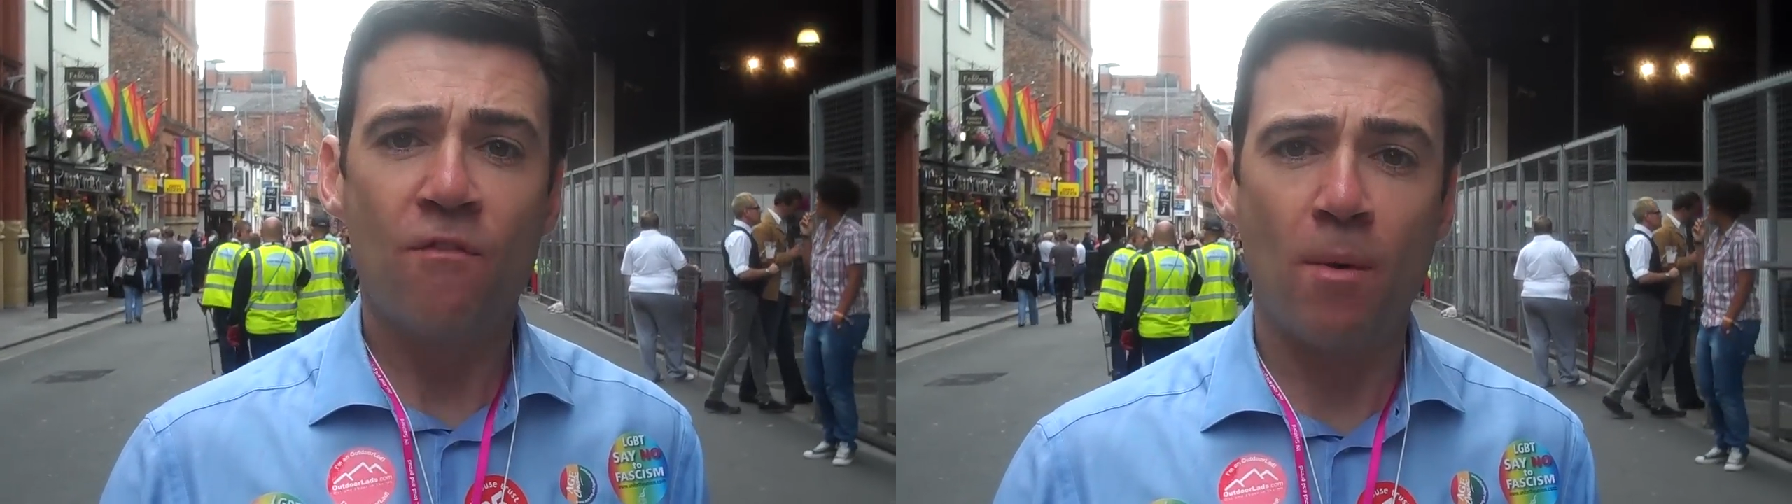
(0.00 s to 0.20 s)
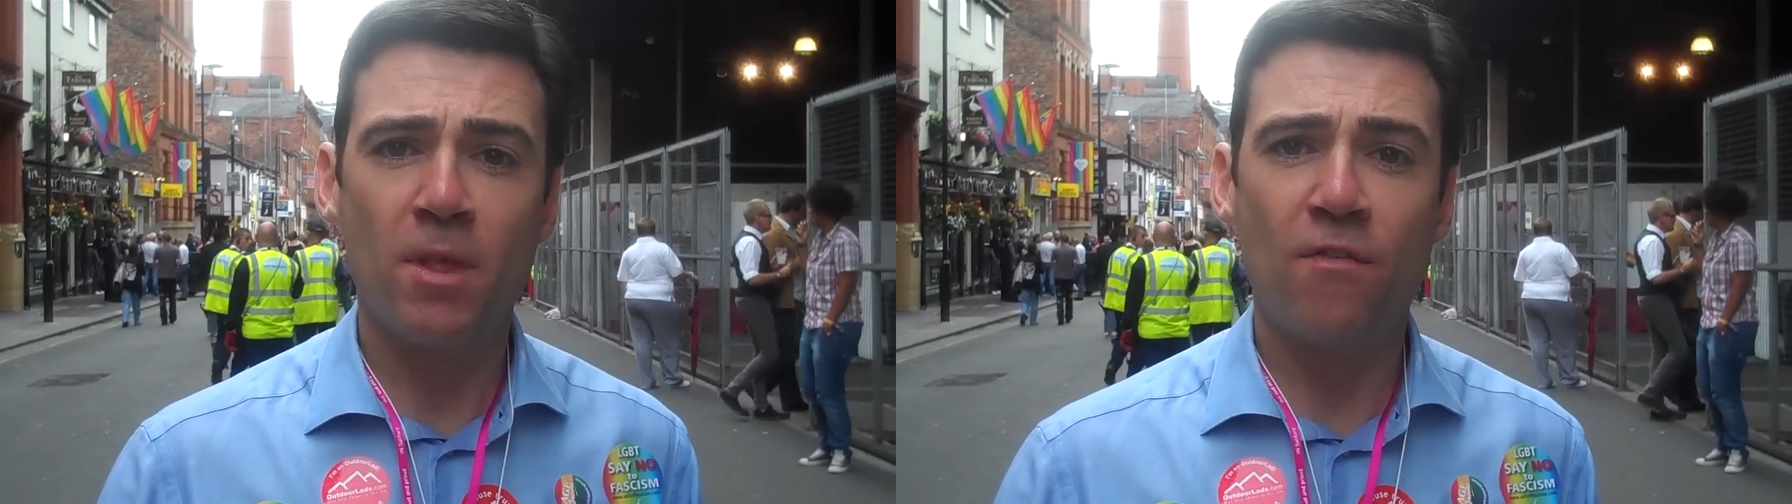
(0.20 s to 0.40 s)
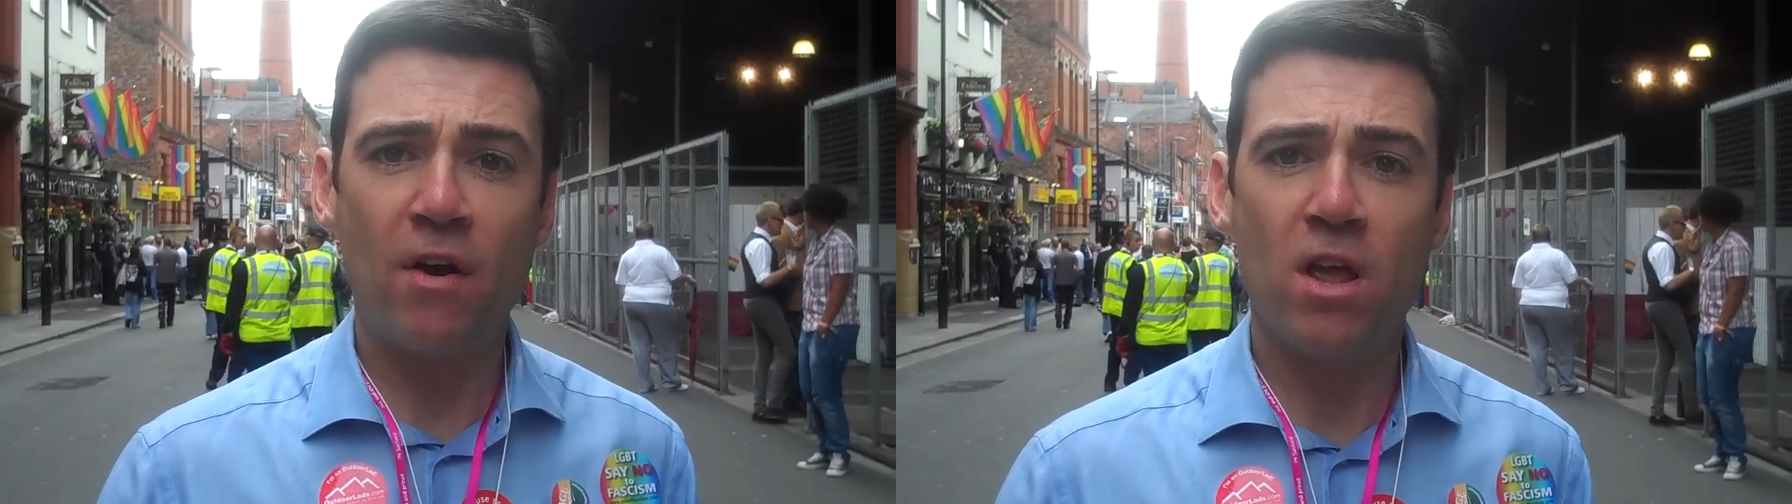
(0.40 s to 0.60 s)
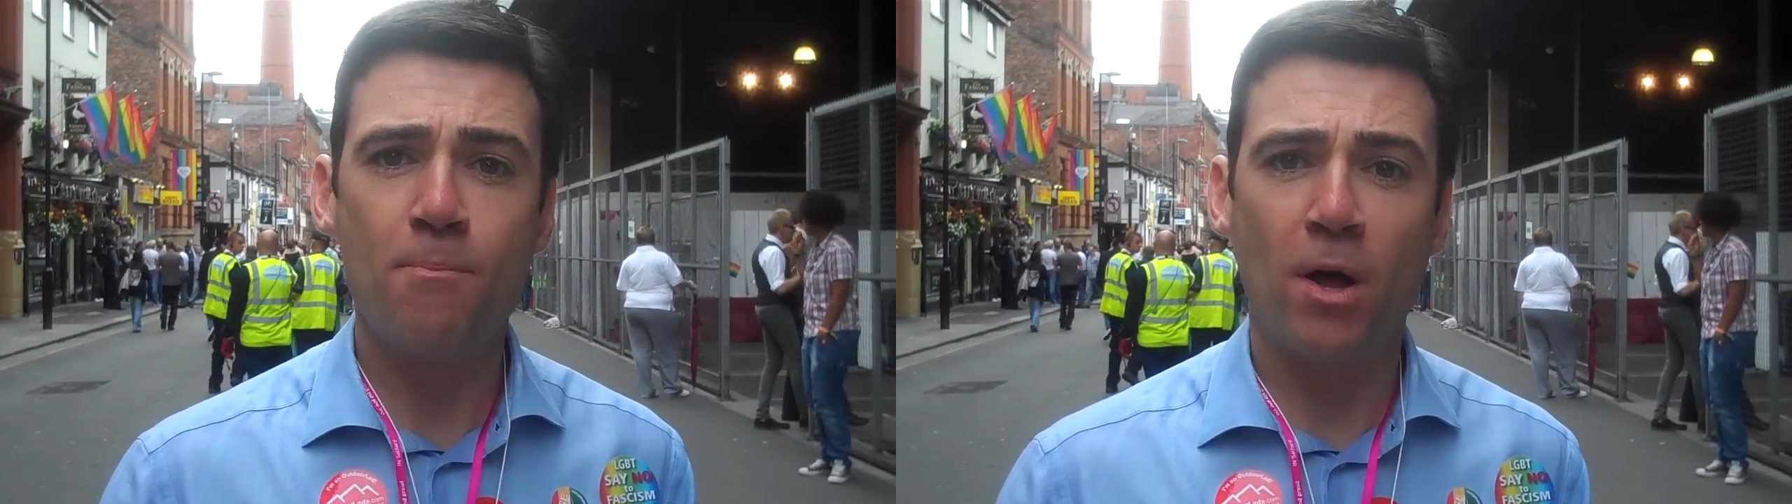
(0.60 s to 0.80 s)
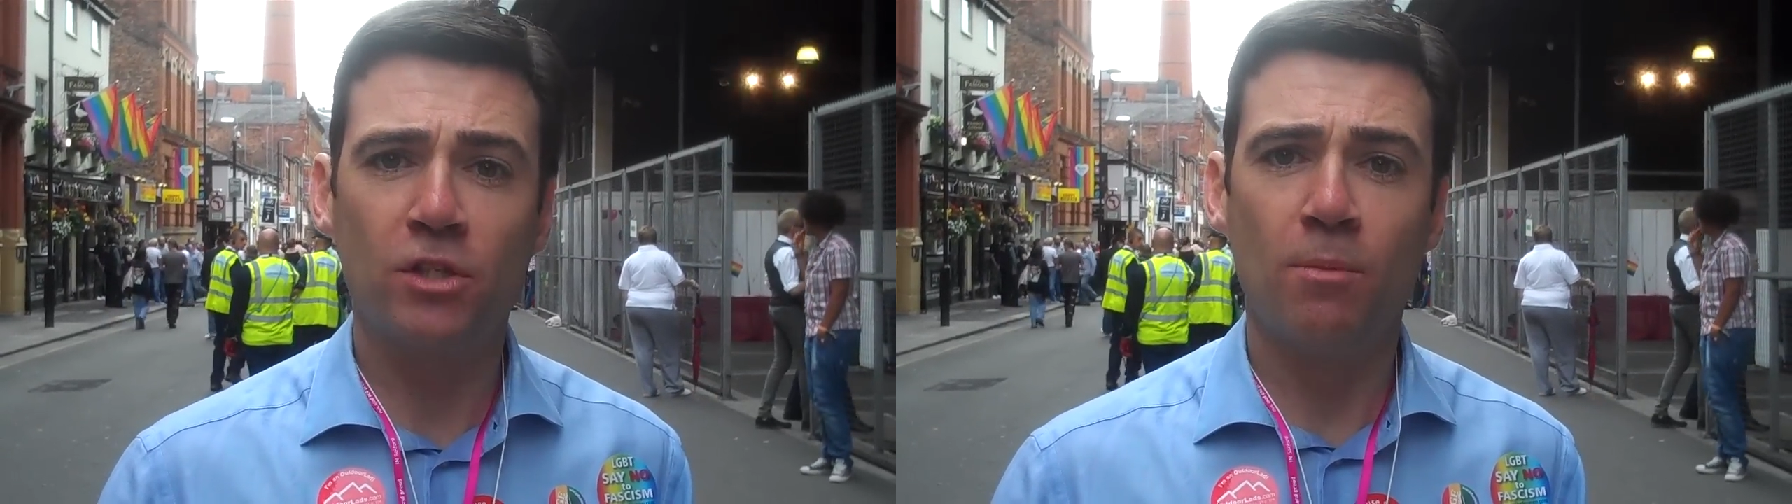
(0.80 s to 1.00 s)
from the
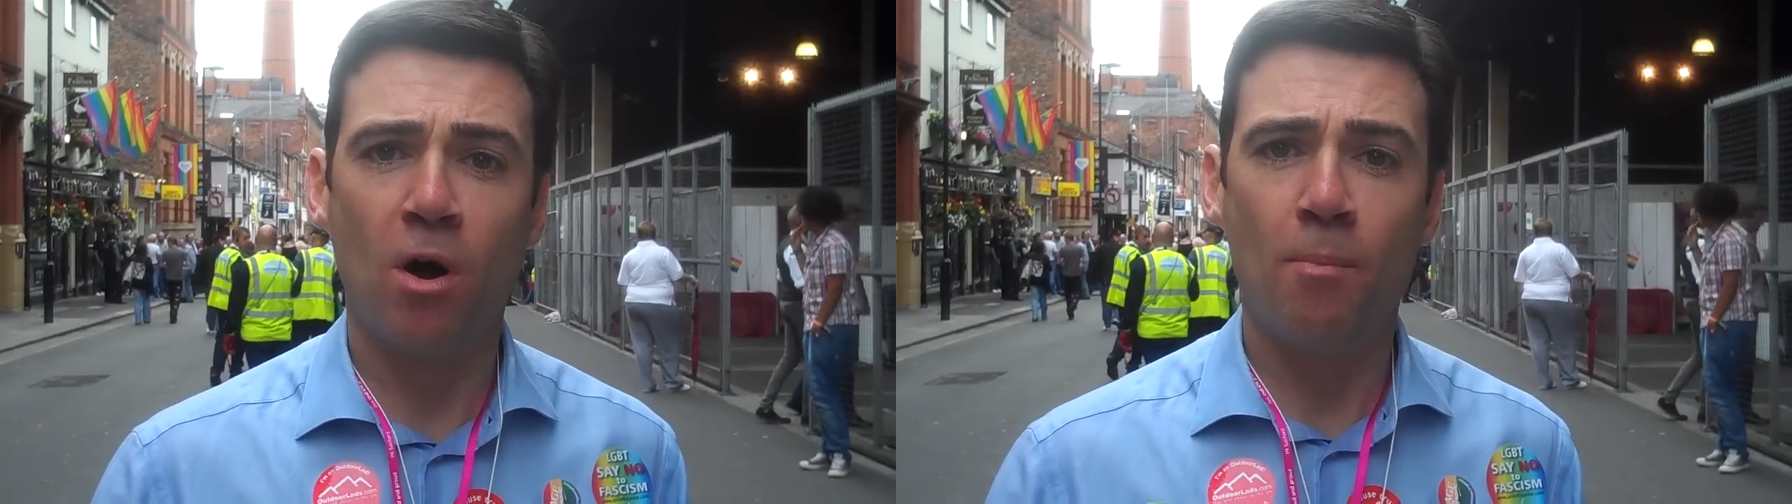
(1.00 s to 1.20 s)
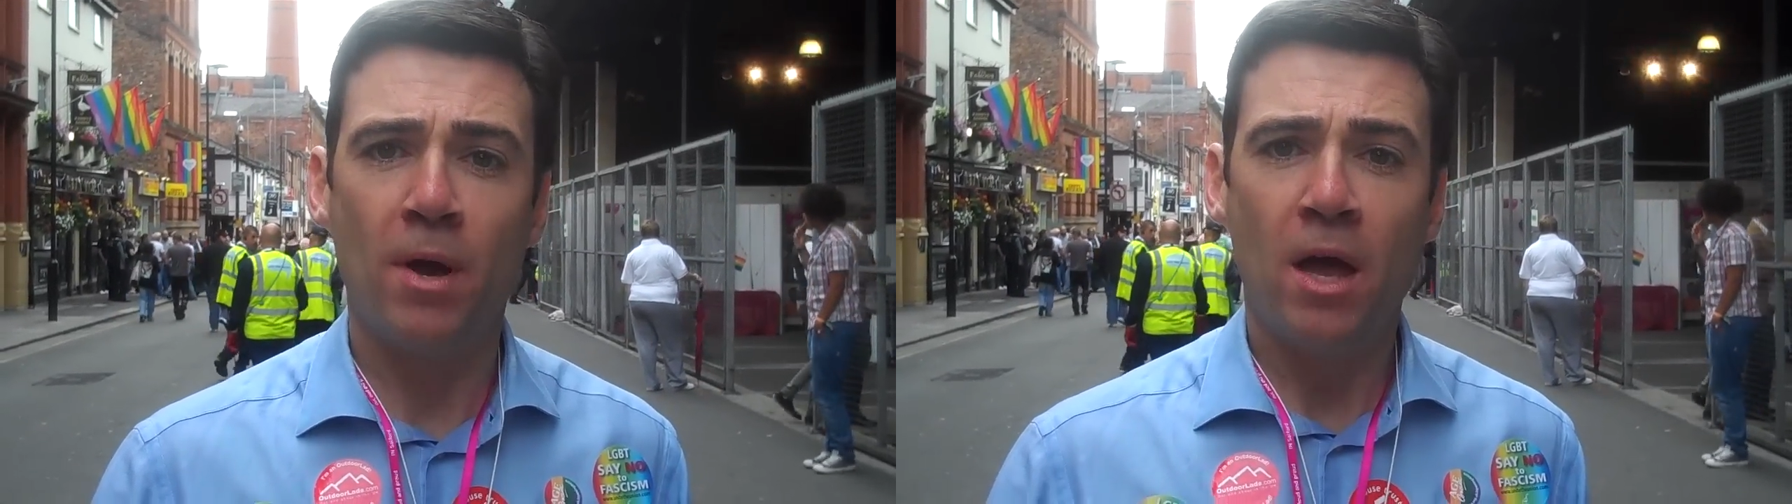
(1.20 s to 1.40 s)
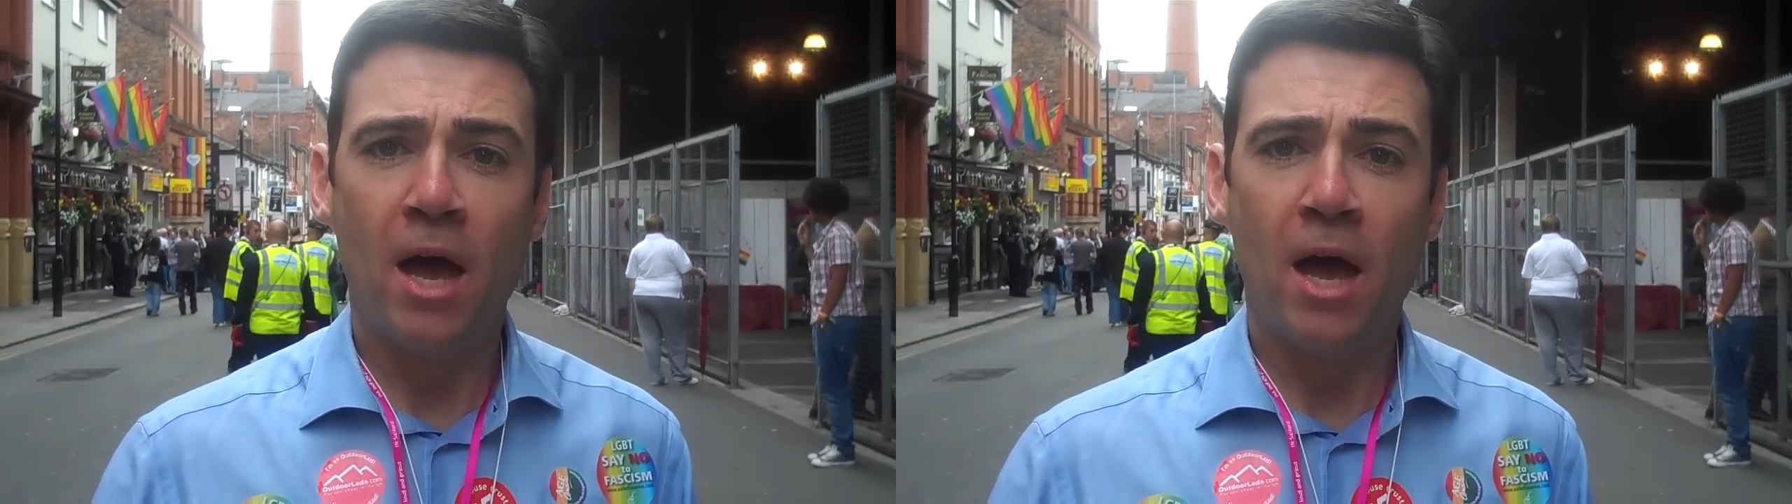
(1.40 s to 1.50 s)
very bottom up